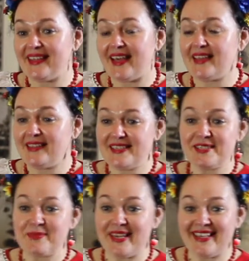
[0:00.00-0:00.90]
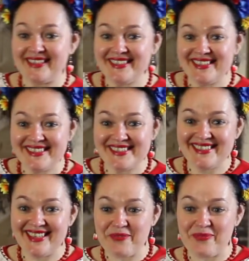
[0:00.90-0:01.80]
And this is my heritage.
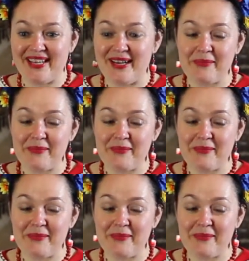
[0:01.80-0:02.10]
I'm wearing